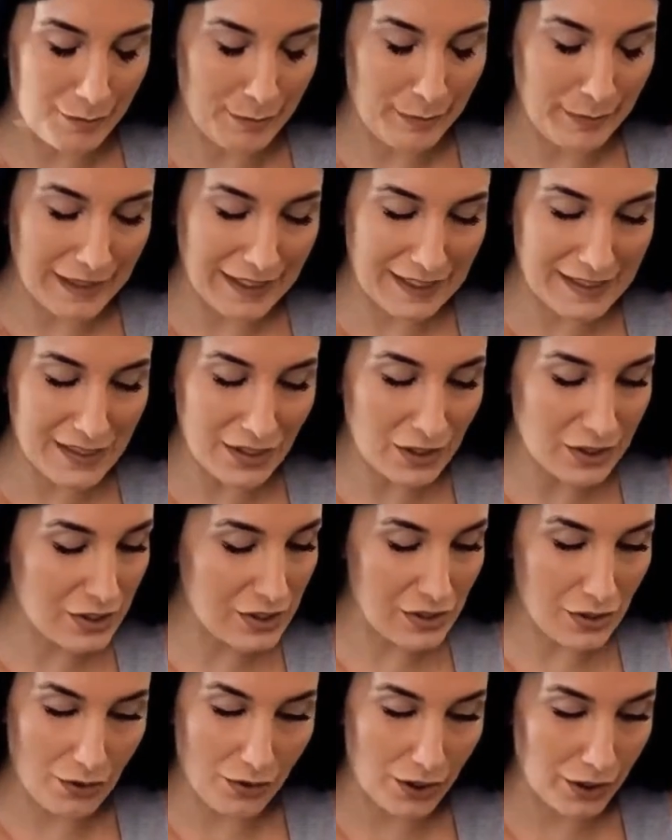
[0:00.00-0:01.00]
Beets are
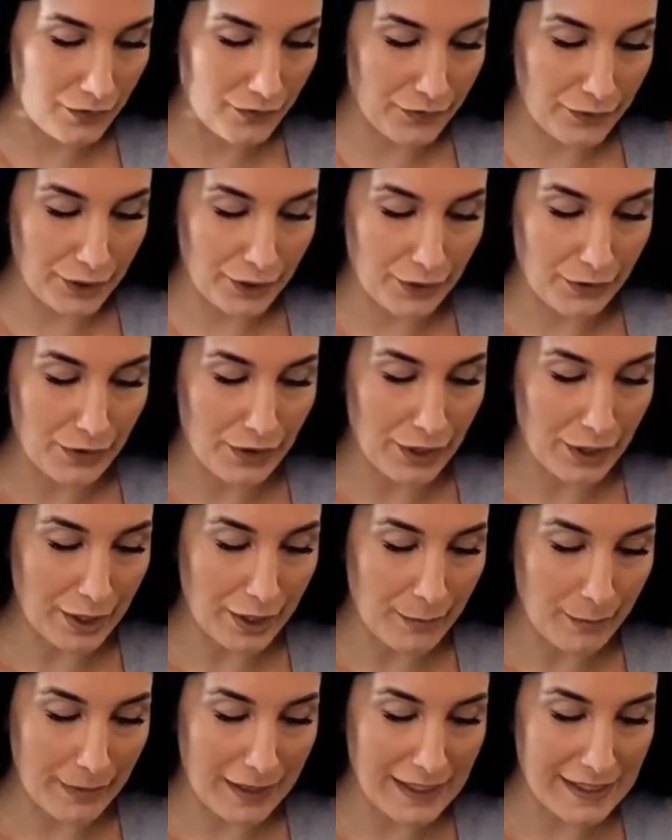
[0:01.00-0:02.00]
so good for you. They're an
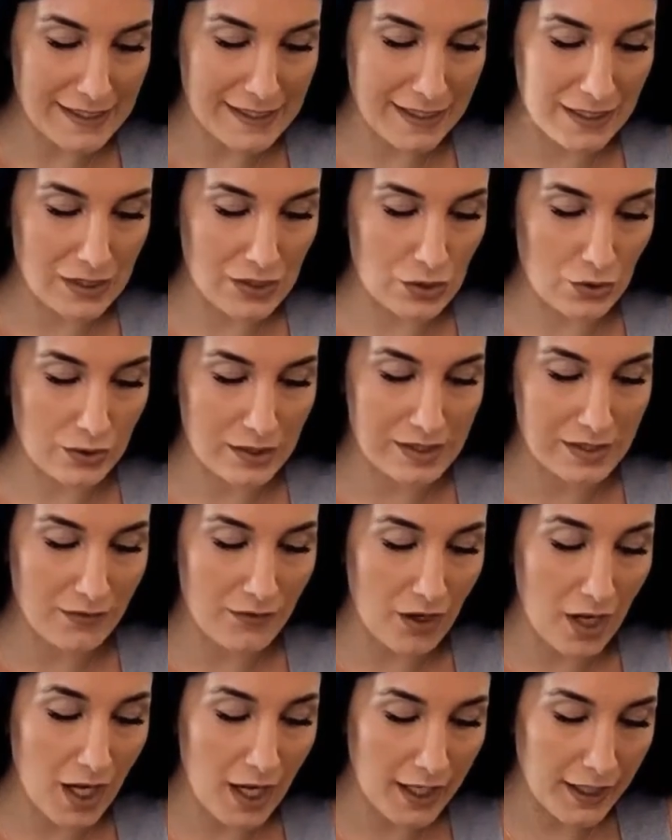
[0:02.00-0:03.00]
amazing source of
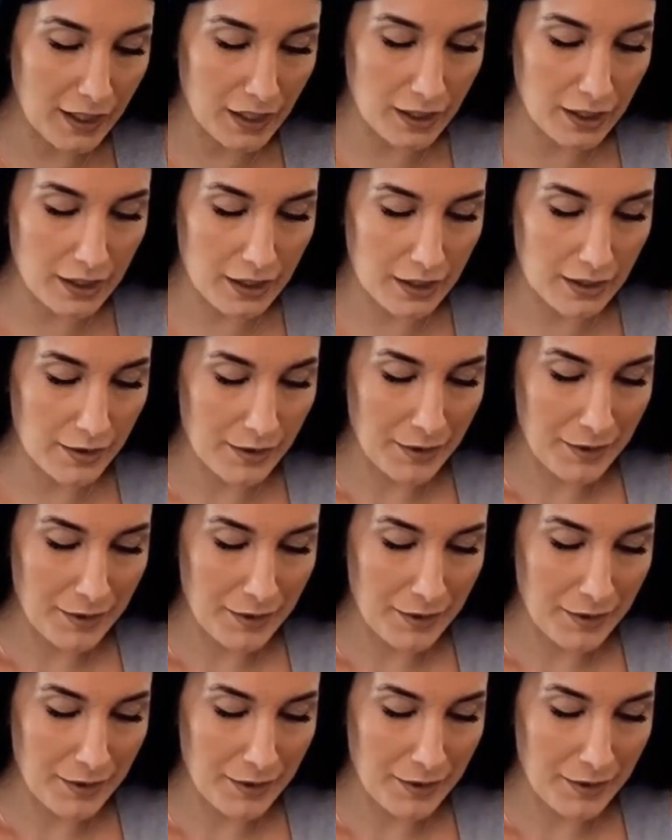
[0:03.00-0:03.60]
iron.